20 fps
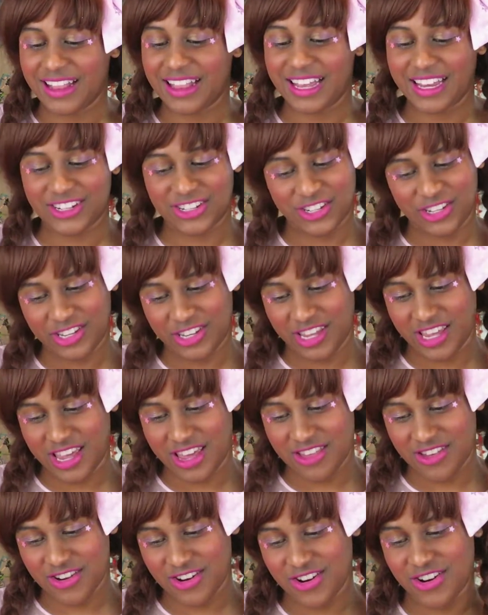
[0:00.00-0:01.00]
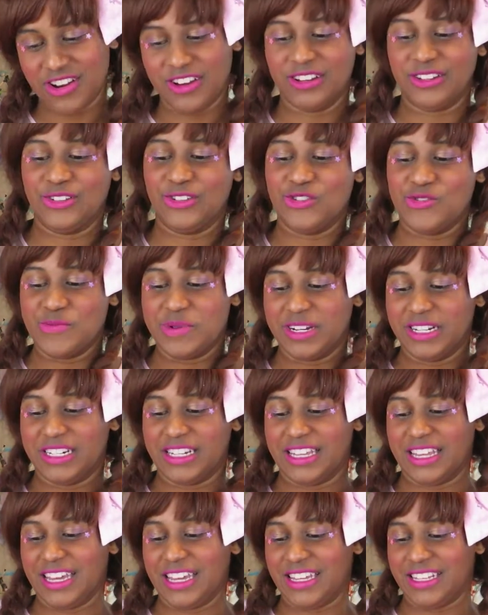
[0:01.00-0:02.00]
Clashes together. Too
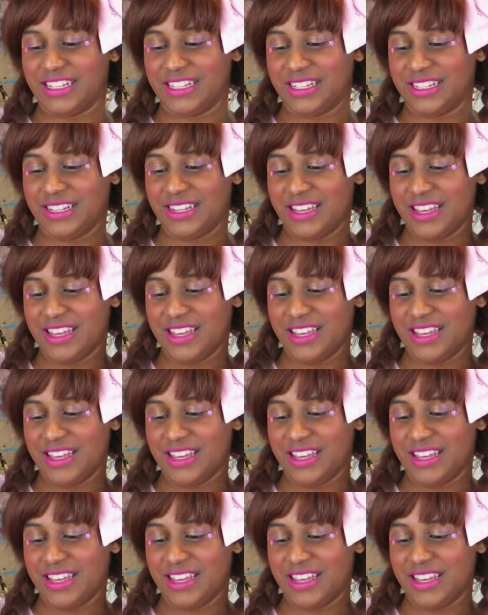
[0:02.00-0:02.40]
much lace.